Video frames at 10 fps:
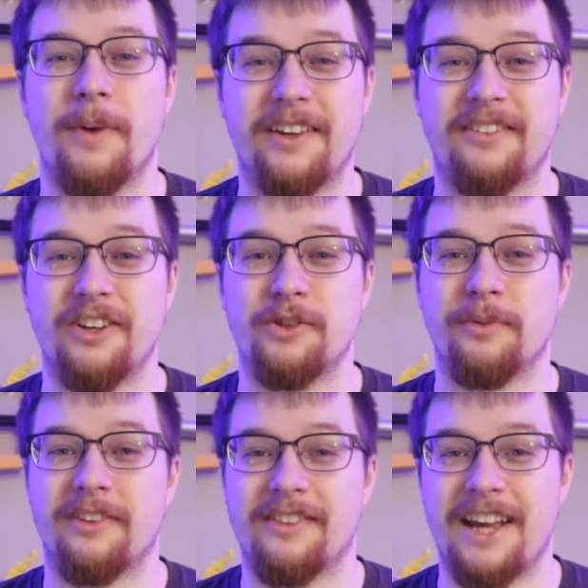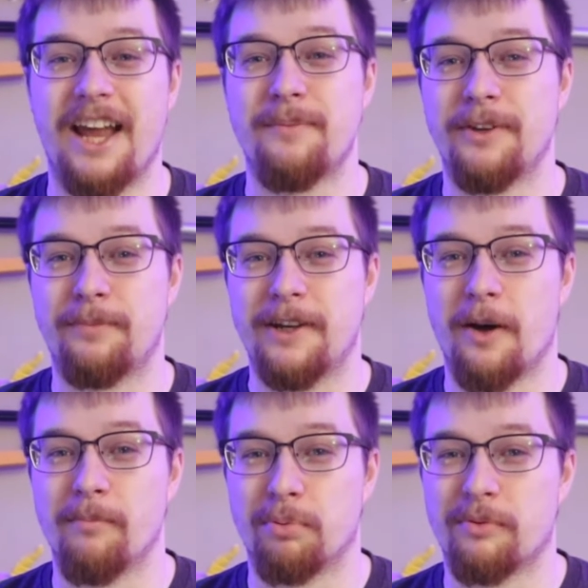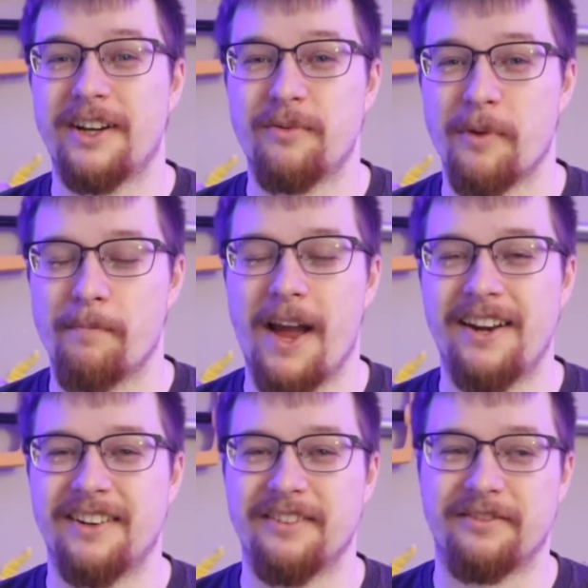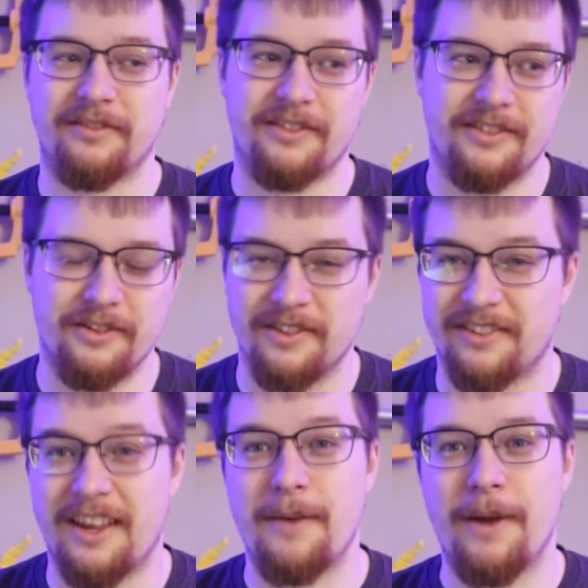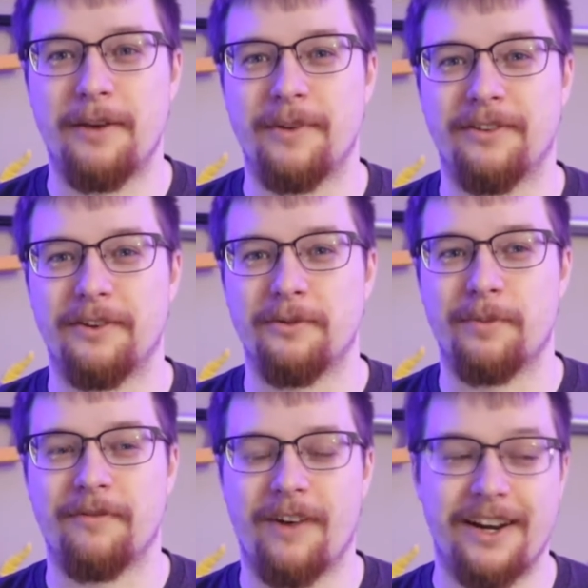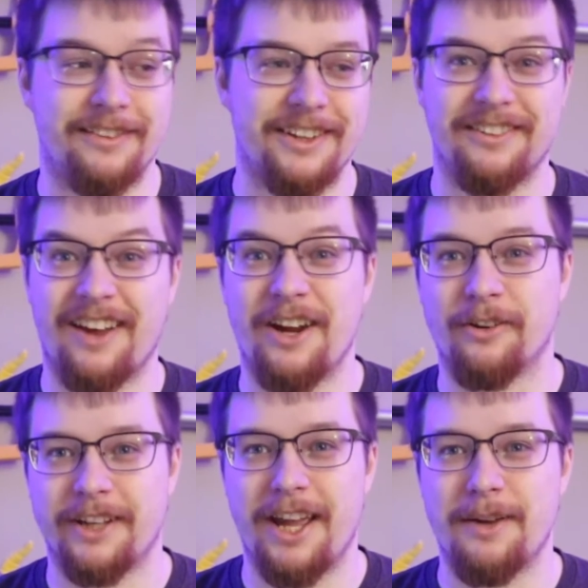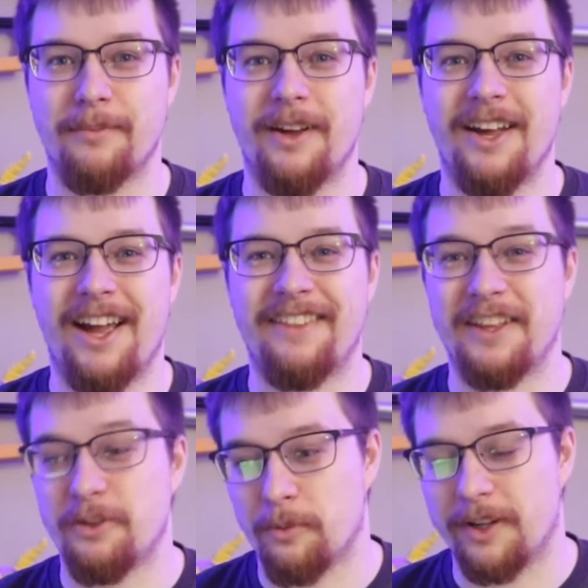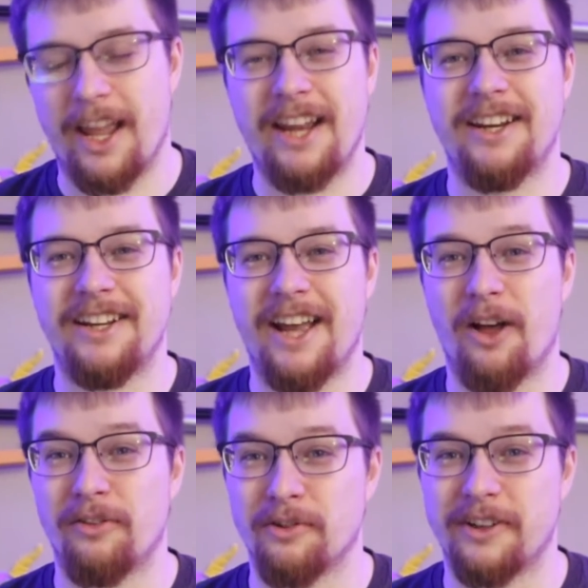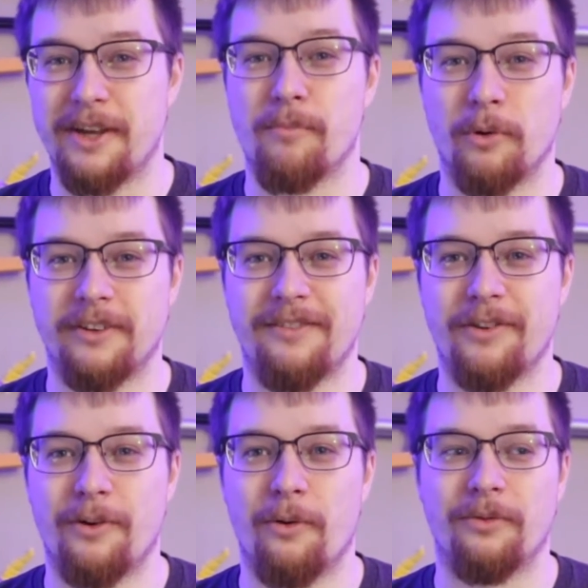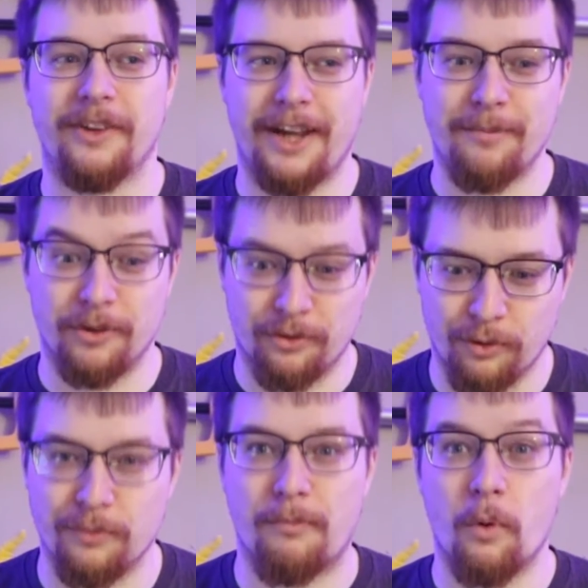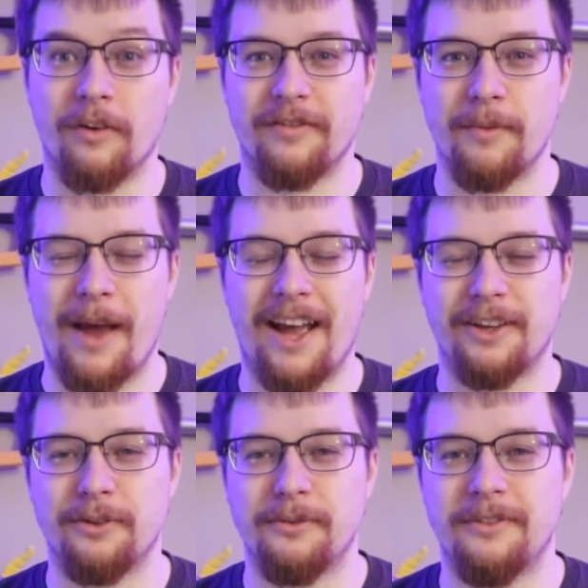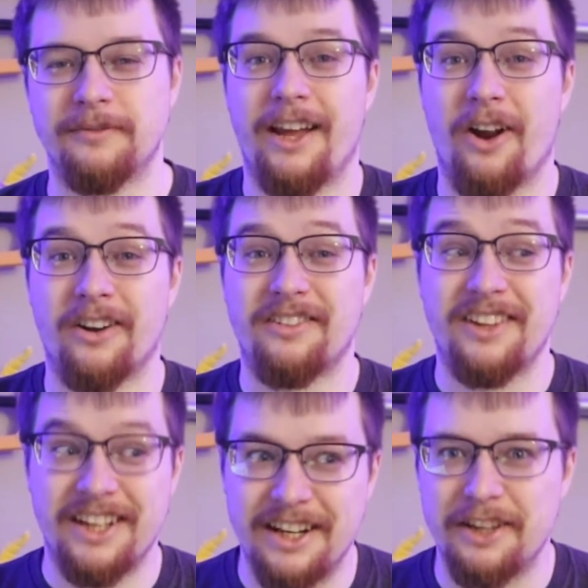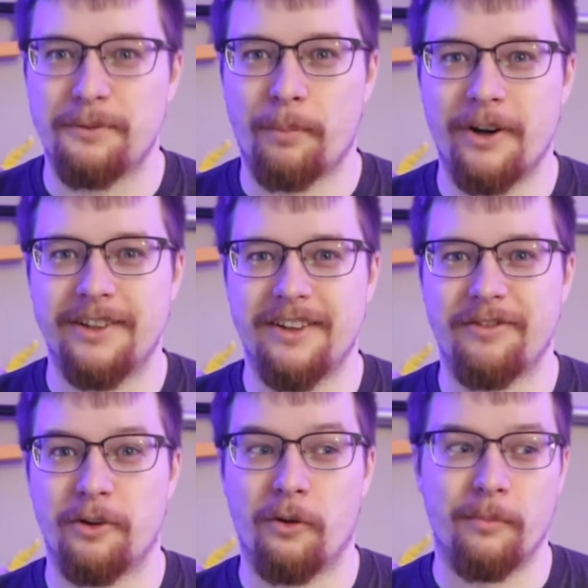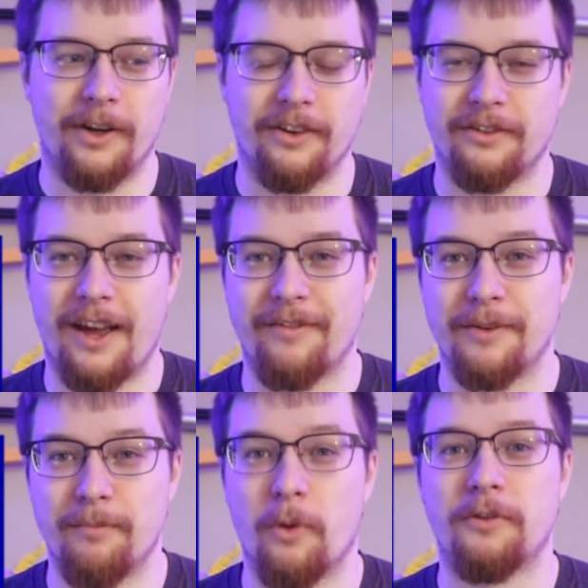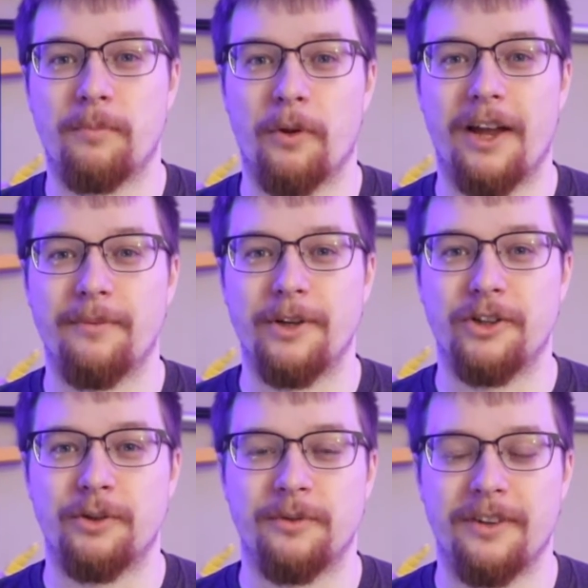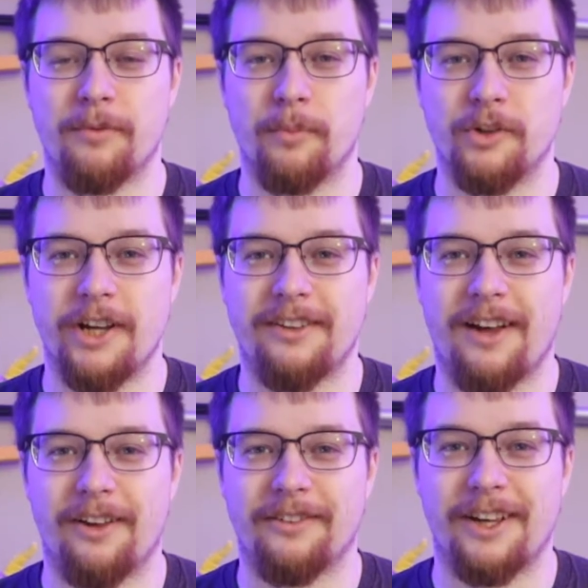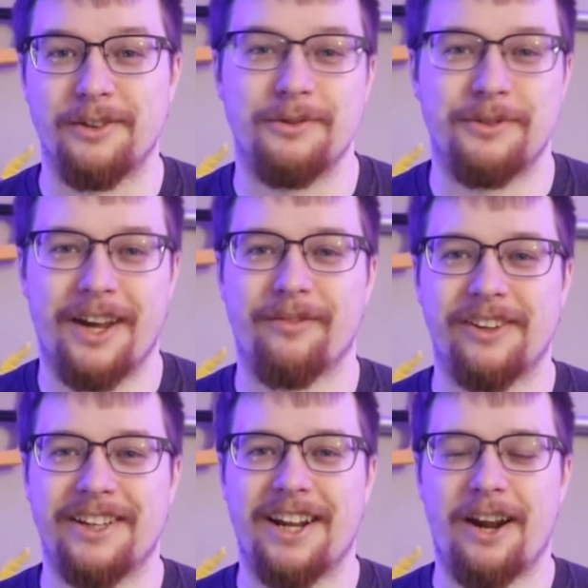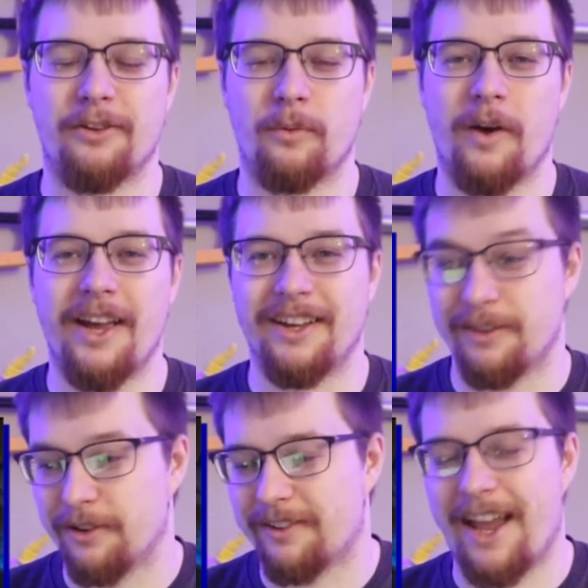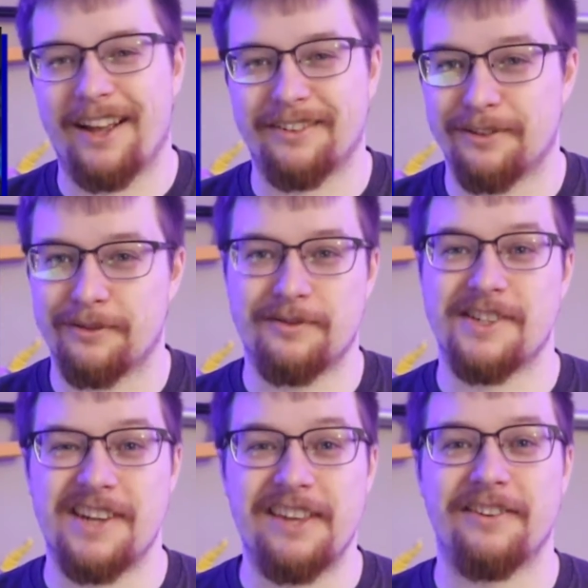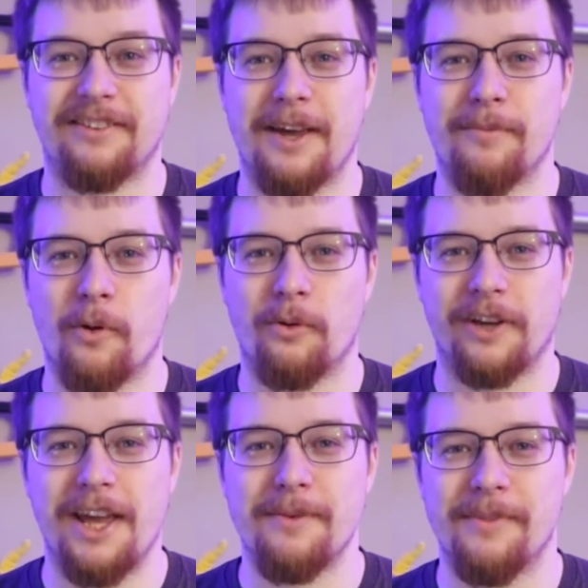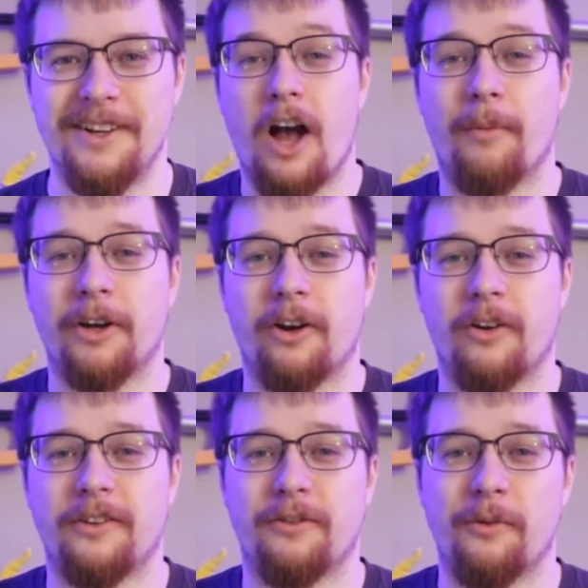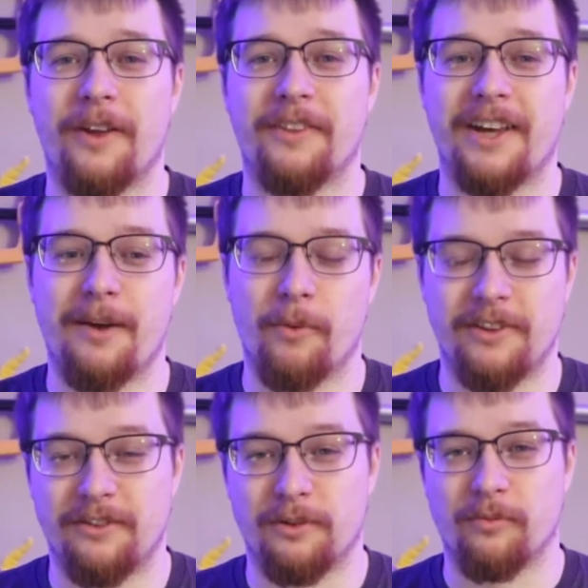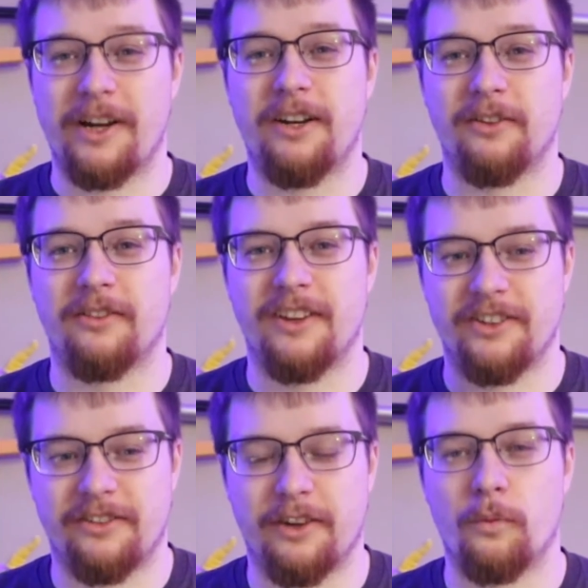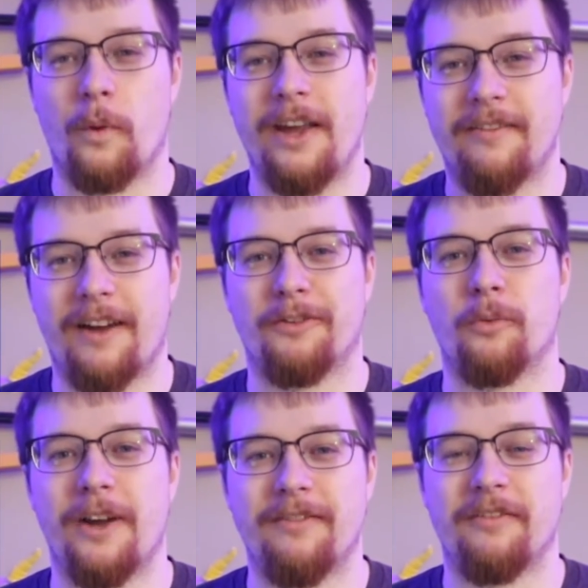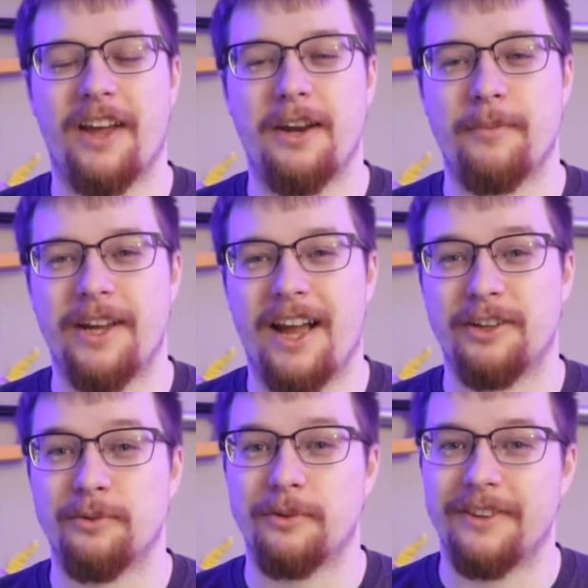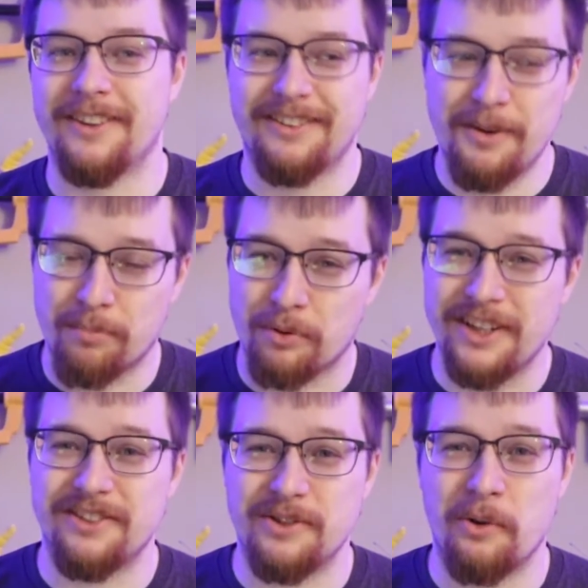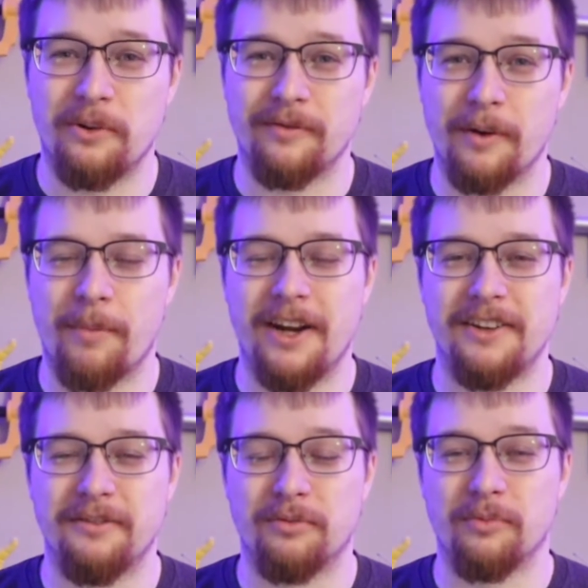biggest issue is that the enemies become pretty repetitive. They're the same enemies that you've been fighting the entire game, and they don't gain any health or get more difficult. The game just throws more of them at you. And honestly, it is pretty difficult because having multiple enemies shoot different projectiles at you, you can't really get out of the way, and your attacks stay the same the whole game. Common occurrence throughout the game are these arenas that just send wave after wave of enemy at you, and these get pretty dull and repetitive